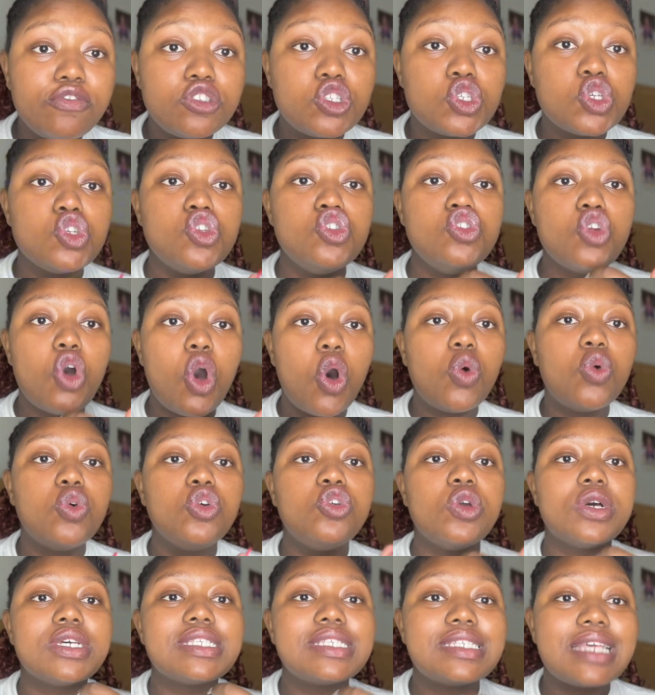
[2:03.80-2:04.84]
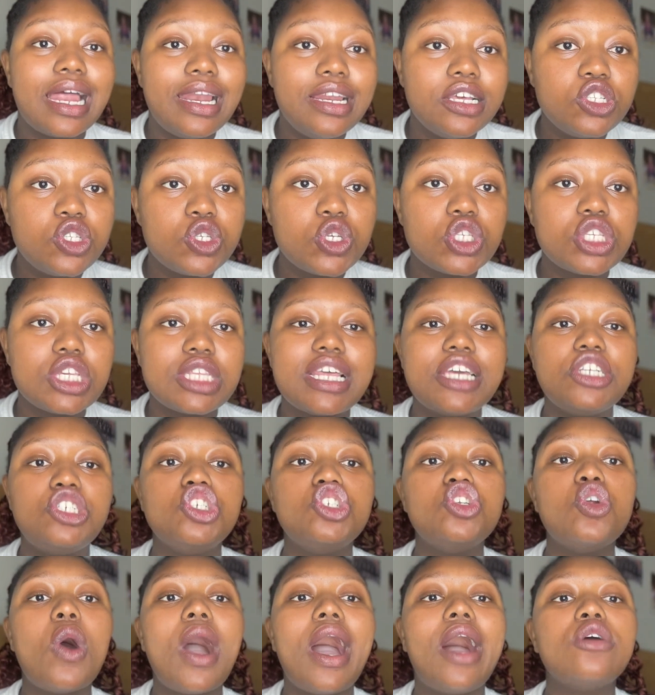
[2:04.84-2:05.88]
to know who you're selling to, so that you
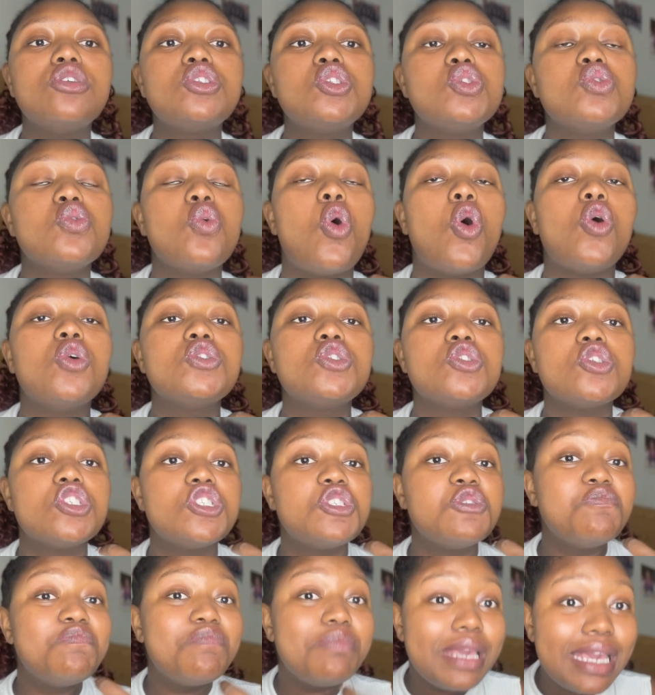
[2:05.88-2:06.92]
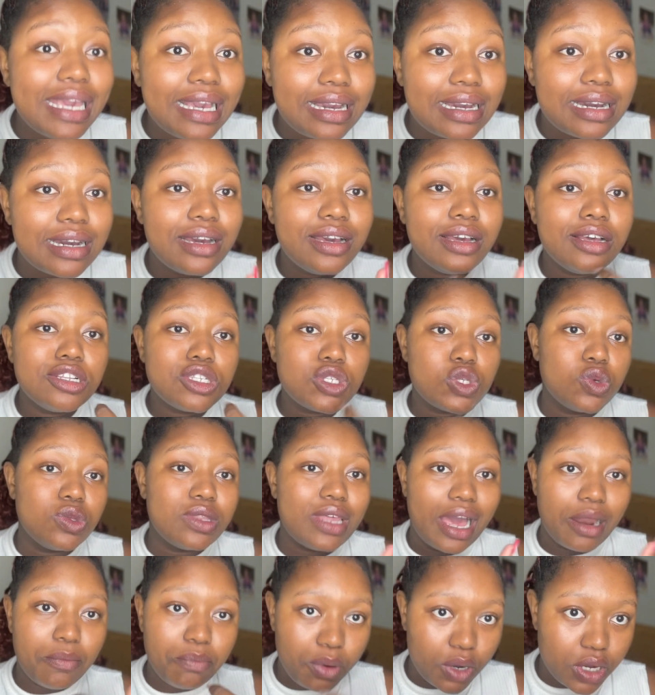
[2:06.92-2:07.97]
know how to also speak to
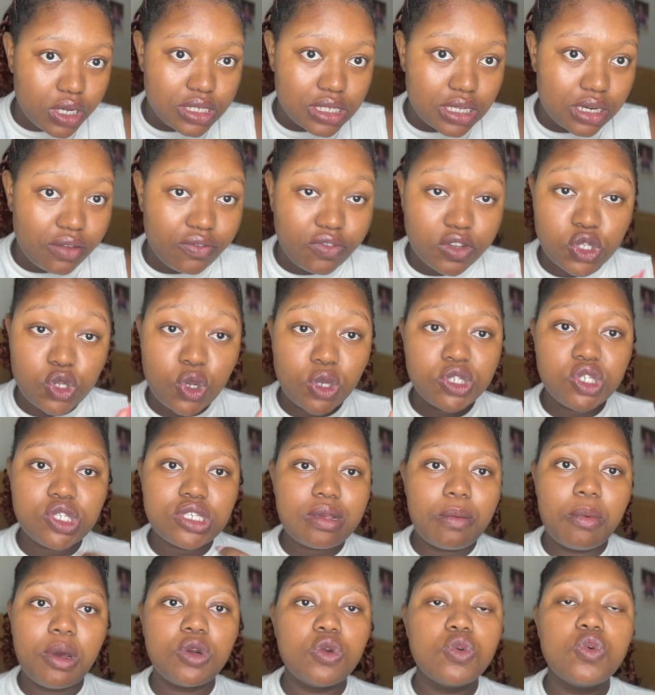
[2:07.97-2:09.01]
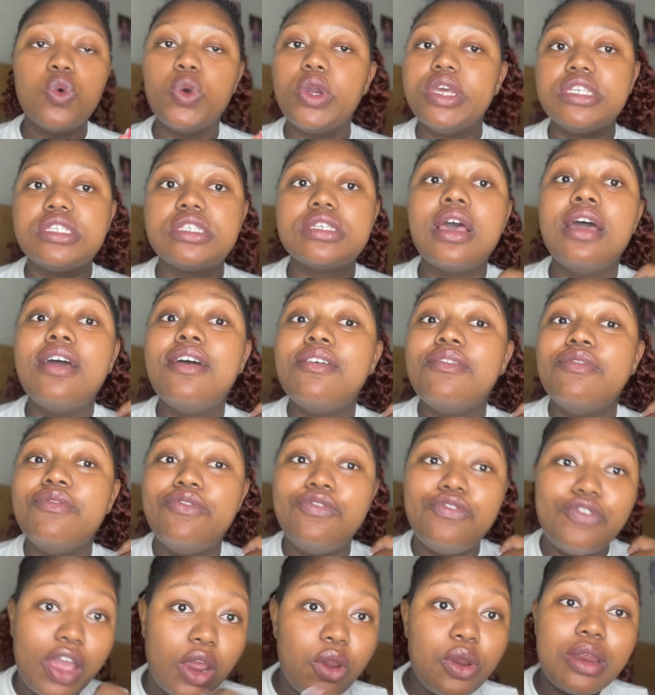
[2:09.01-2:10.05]
that person. If you're talking to someone who is
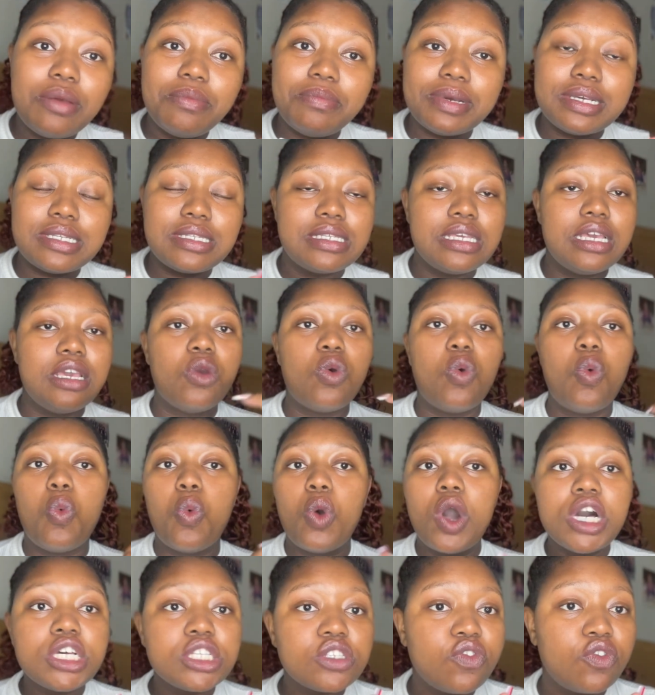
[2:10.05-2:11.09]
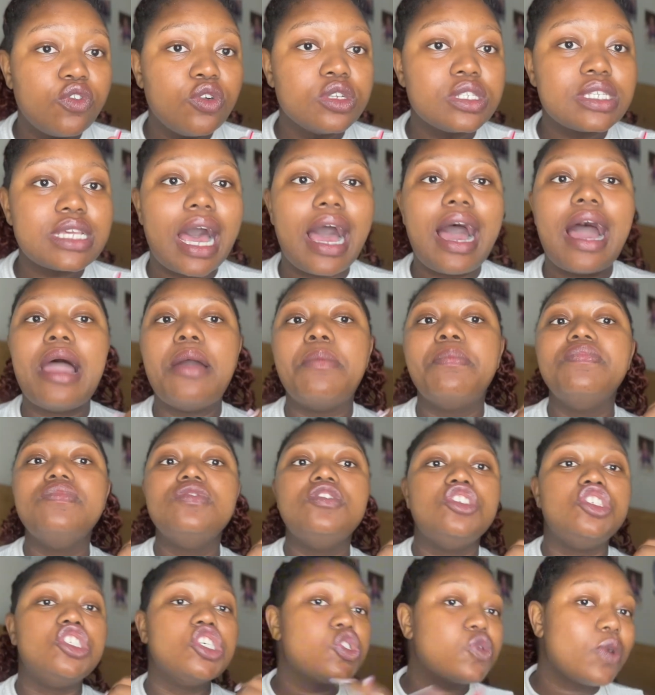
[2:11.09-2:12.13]
very busy, who works full-time,
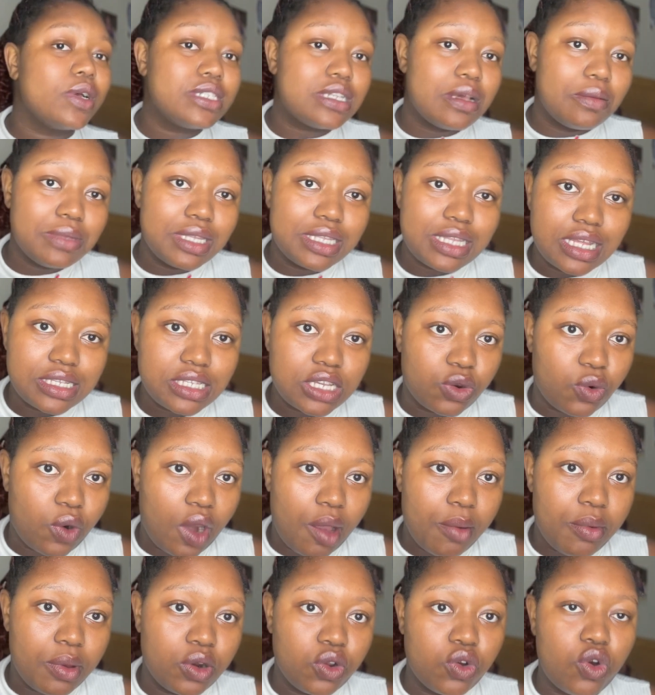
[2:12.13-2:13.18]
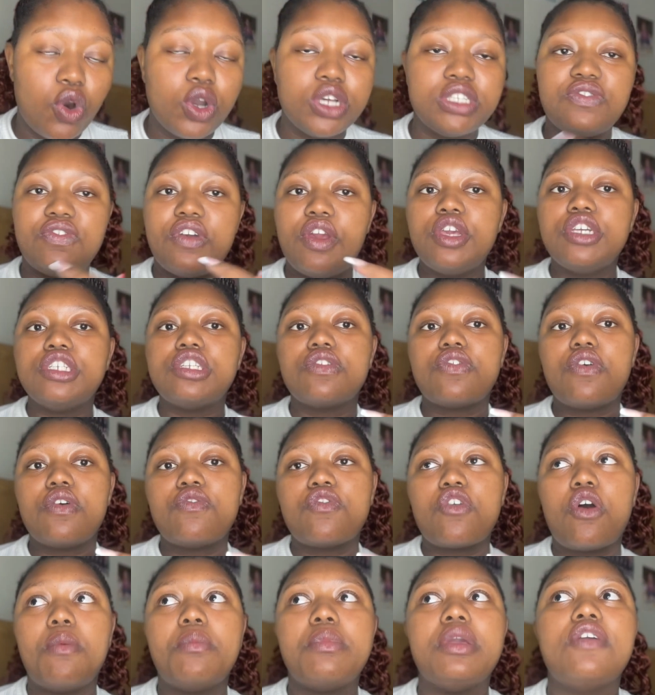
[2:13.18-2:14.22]
just wants something that's a grab and go, it's very different
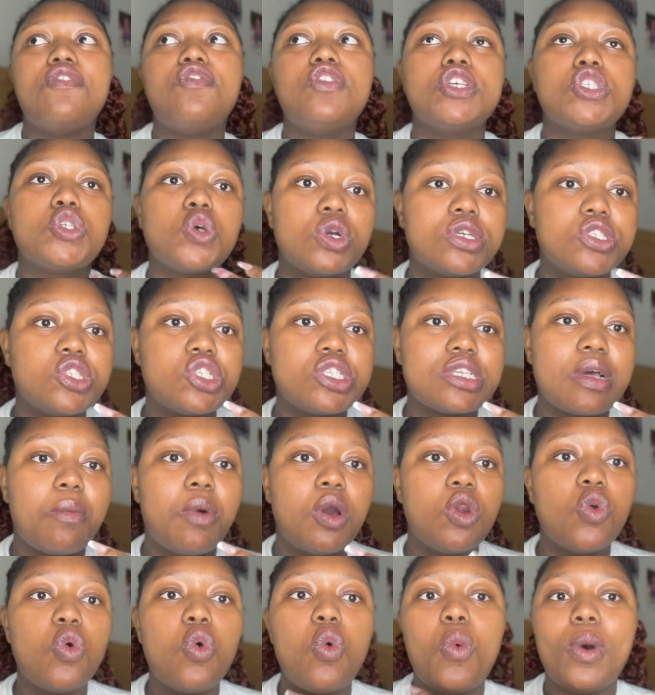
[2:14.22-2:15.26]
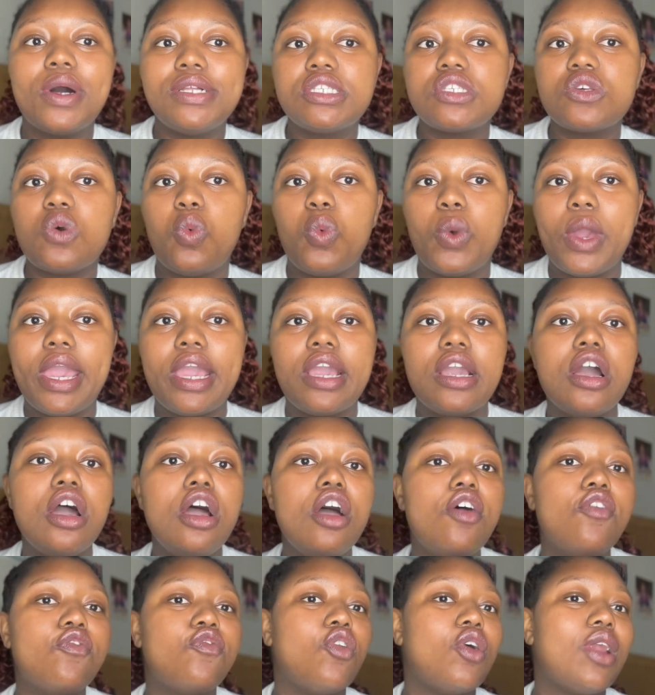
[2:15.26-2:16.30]
from if you're talking to someone who wants a wig
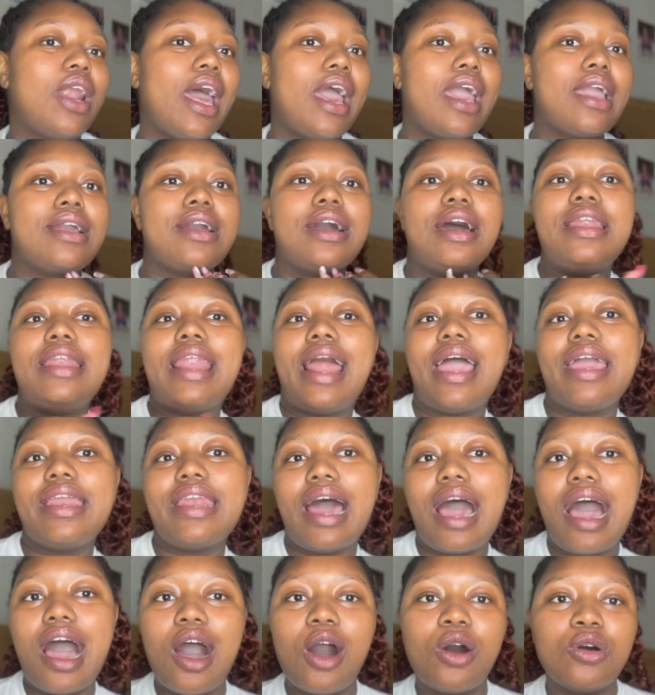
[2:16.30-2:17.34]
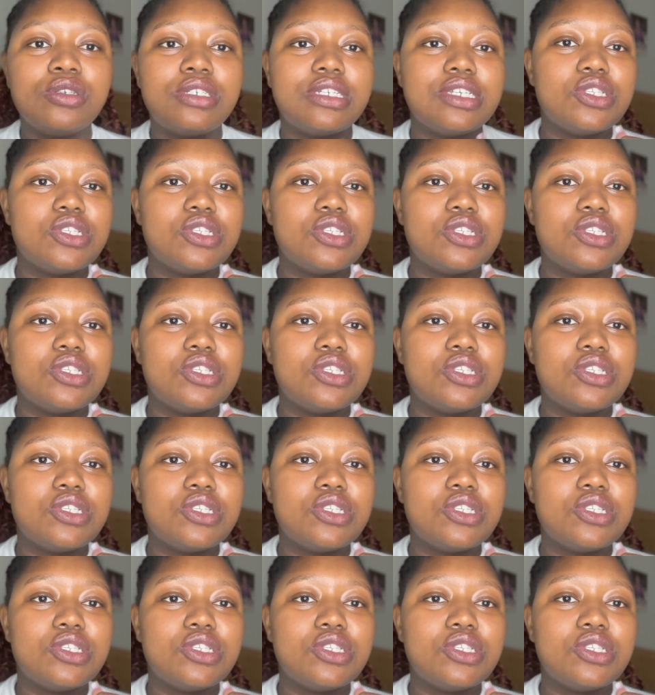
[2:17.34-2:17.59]
for like a night out and